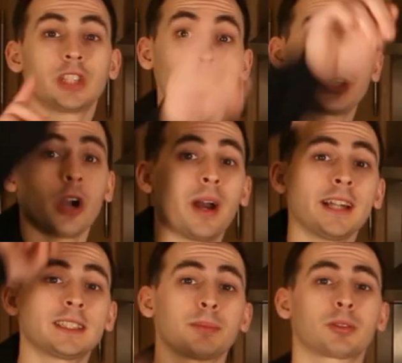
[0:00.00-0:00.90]
So go
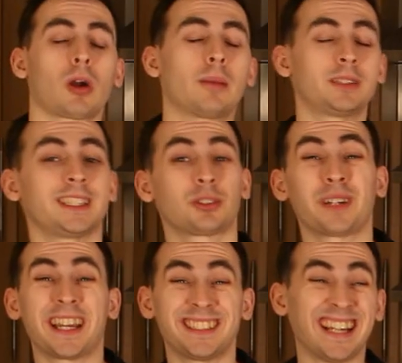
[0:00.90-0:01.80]
and subscribe to this
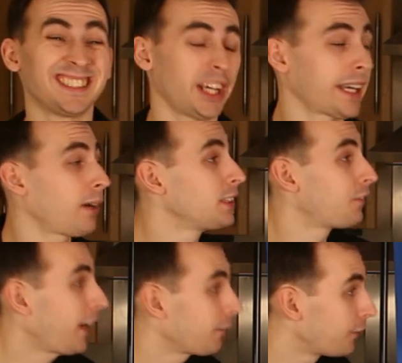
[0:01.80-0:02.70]
creator and check out his
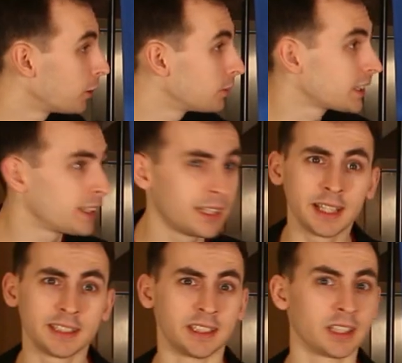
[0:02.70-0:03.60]
fan films.
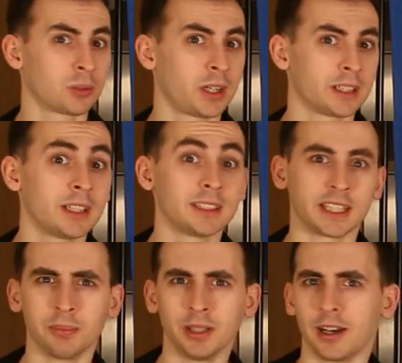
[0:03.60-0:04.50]
It's another one to
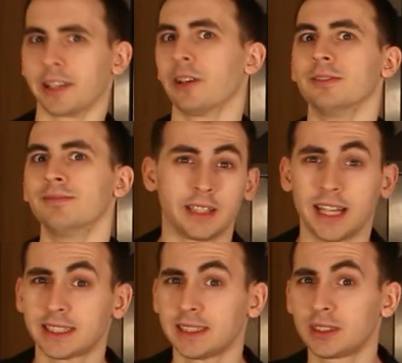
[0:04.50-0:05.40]
keep an eye on.
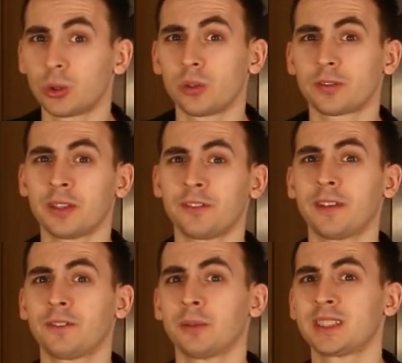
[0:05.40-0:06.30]
That is all from the
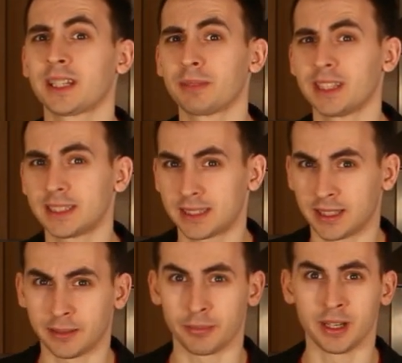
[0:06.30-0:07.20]
fan film segment this
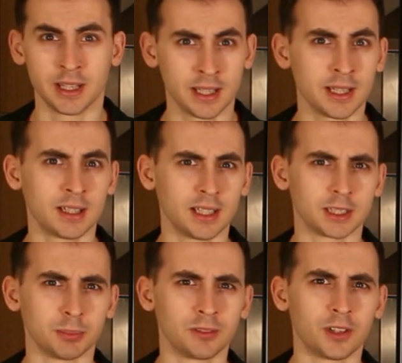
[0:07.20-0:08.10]
time.
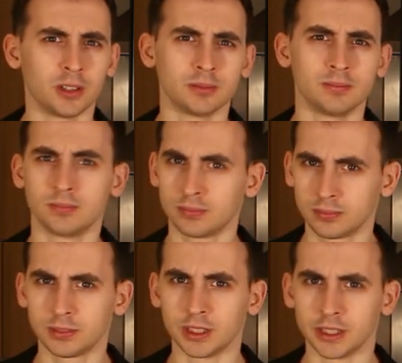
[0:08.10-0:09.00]
Let's move on
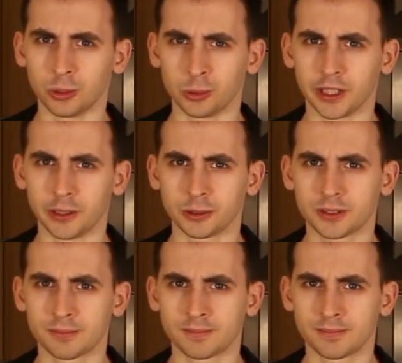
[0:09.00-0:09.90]
to the audios.